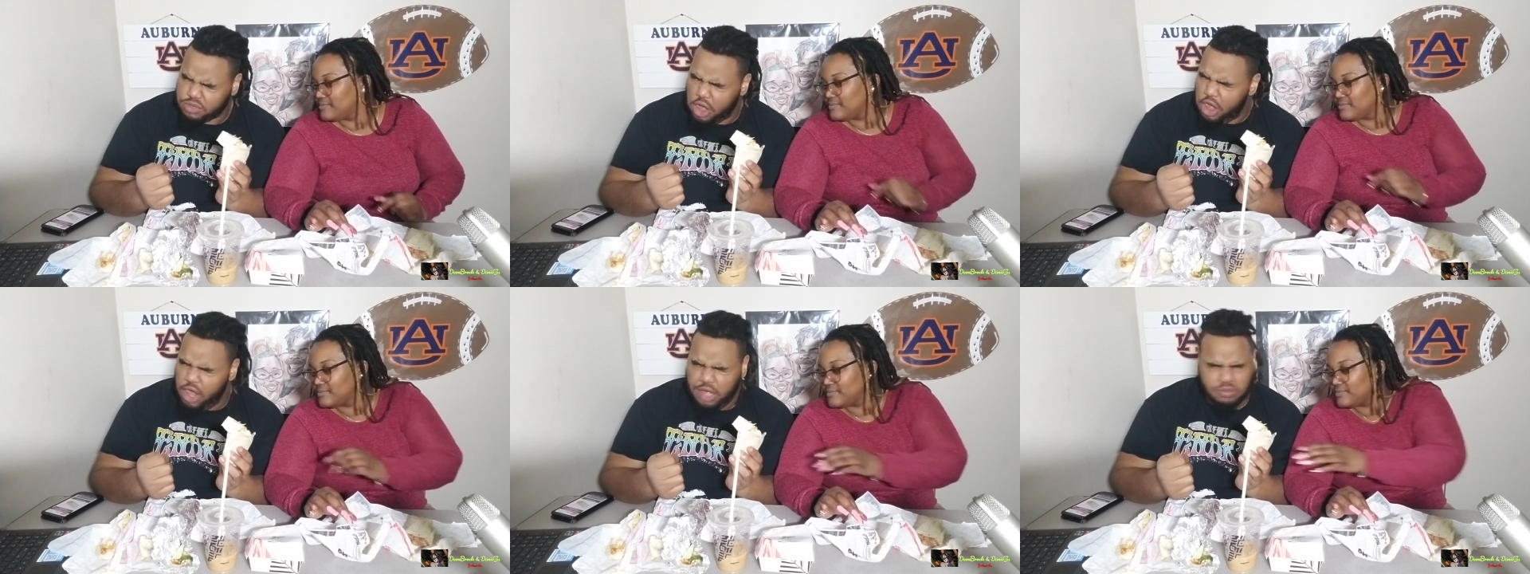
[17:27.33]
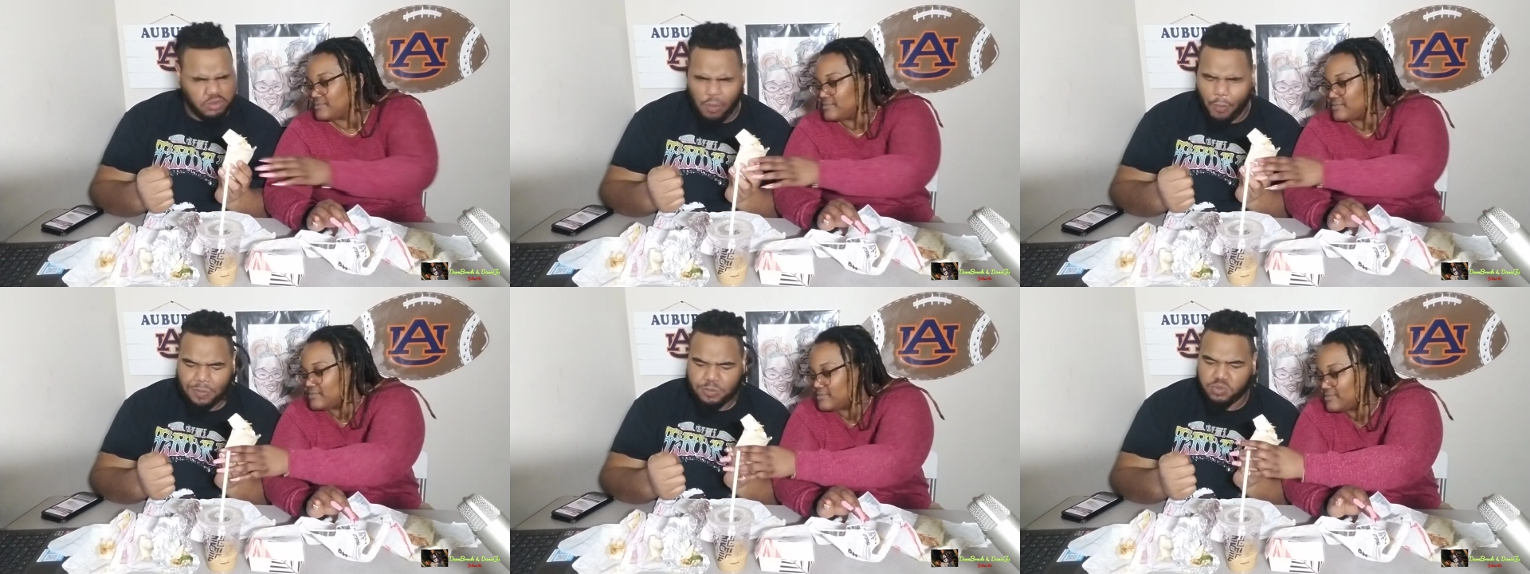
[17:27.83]
Speaker 1: Uh.
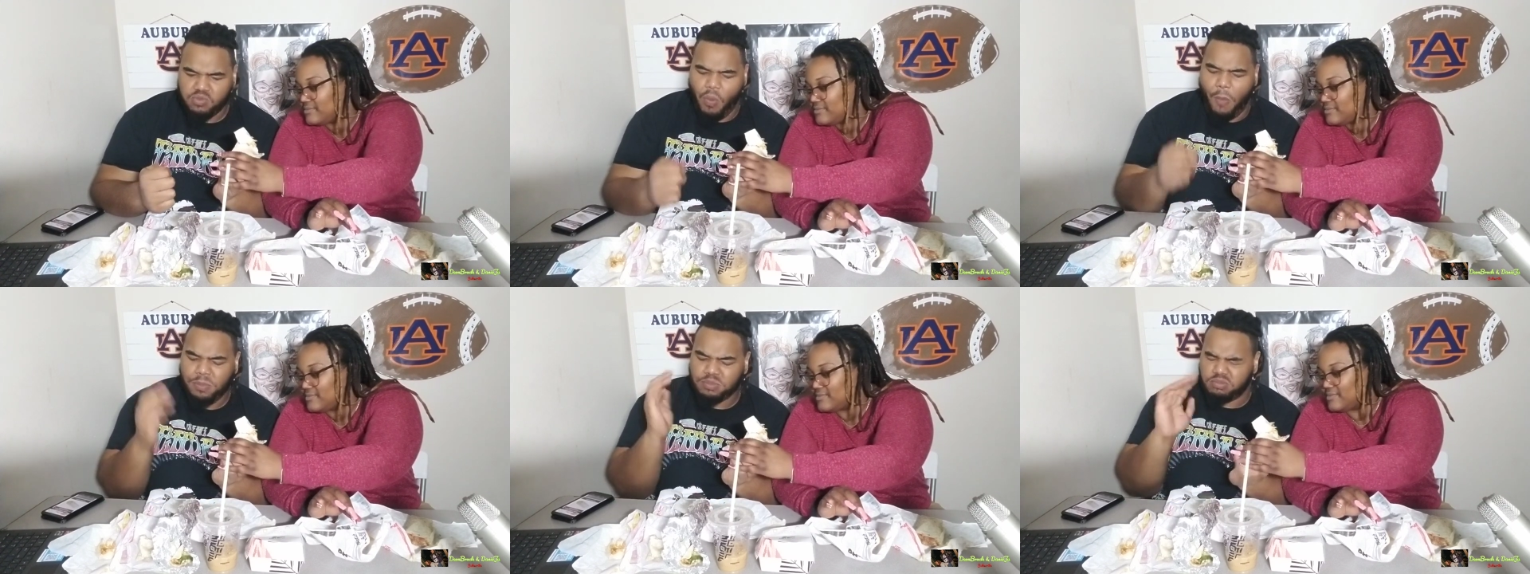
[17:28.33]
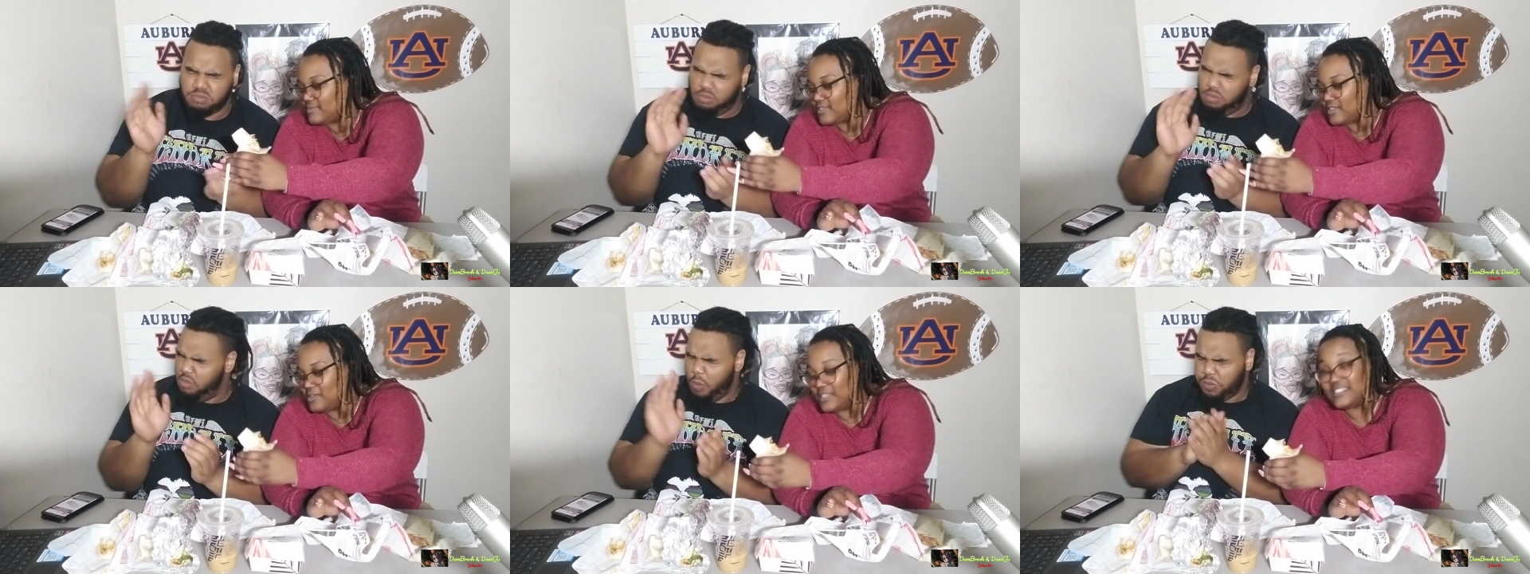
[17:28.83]

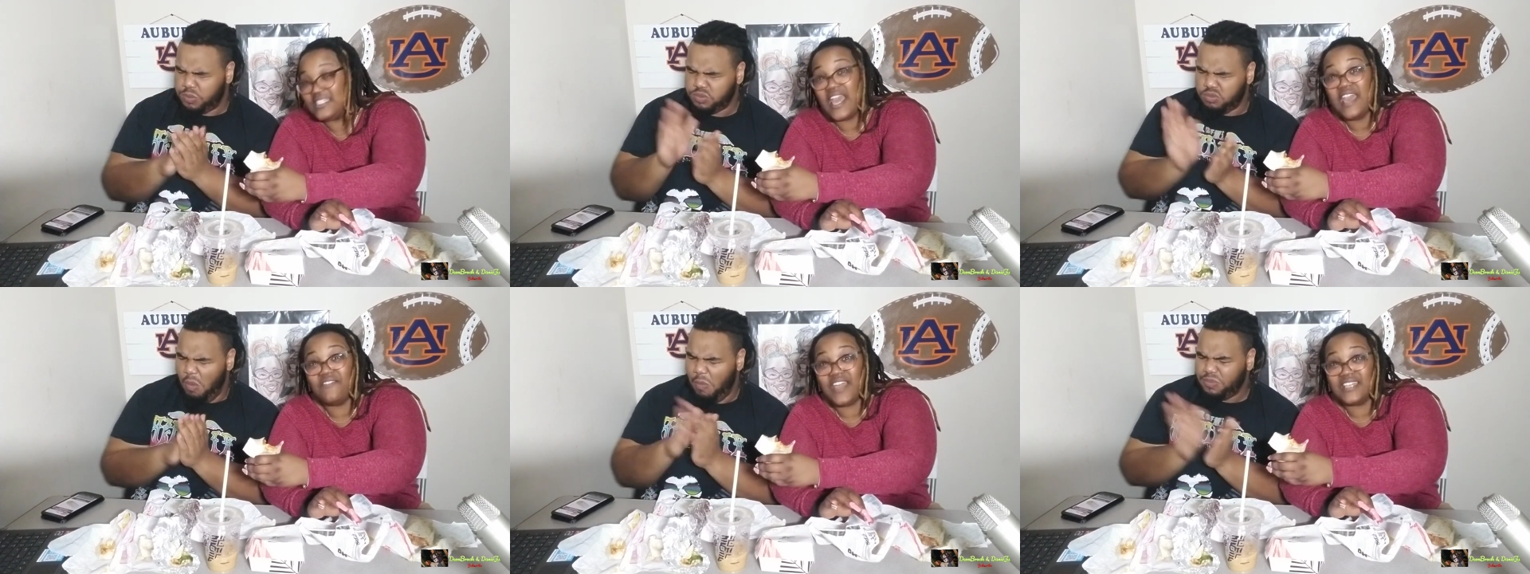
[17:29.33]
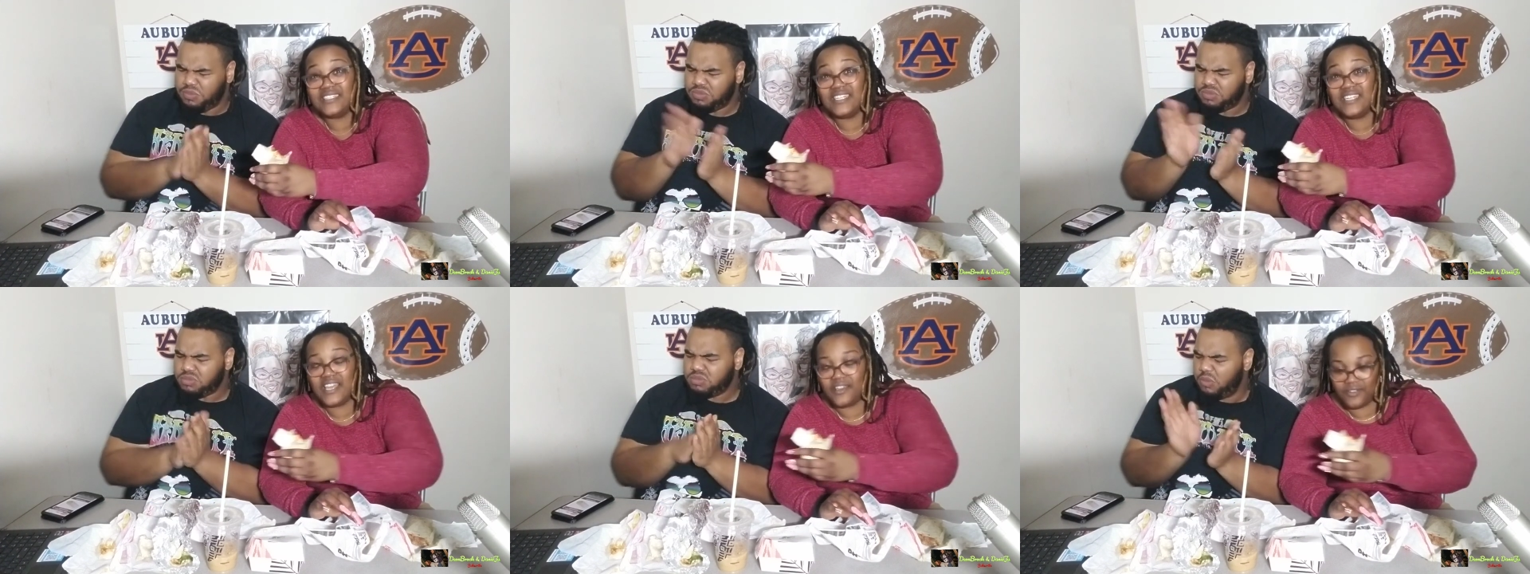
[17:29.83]
Ooh, it's heavy as
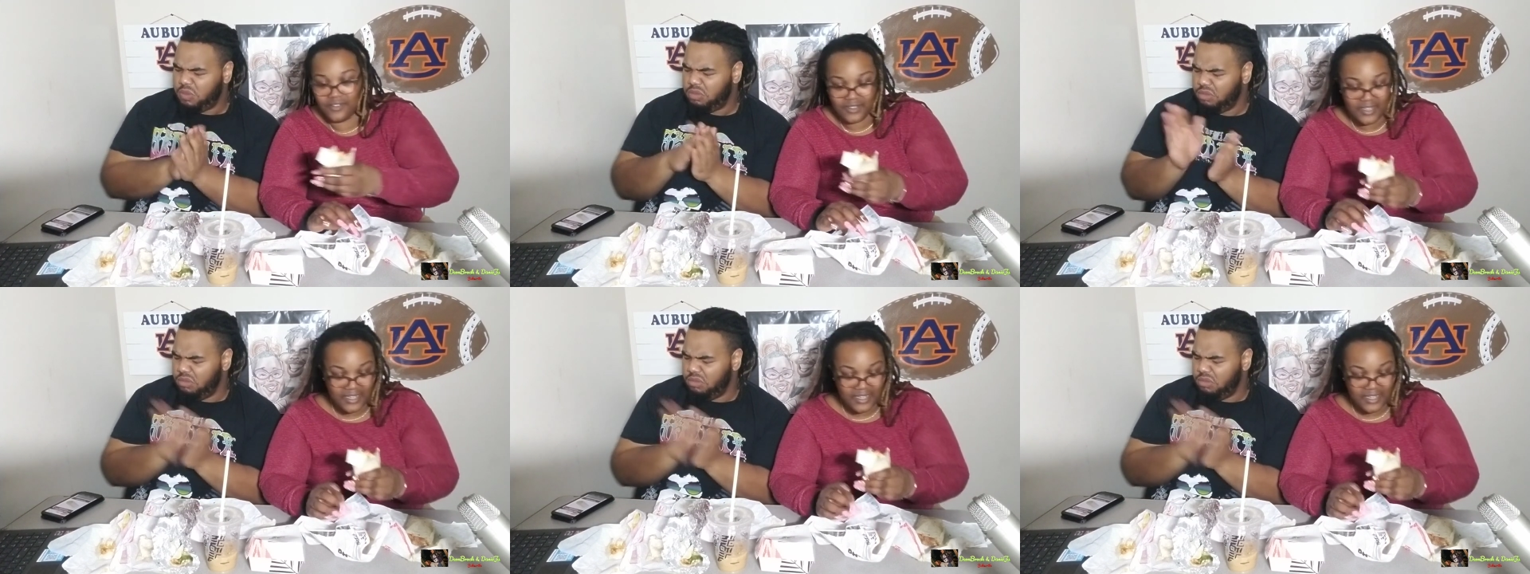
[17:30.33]
the devil.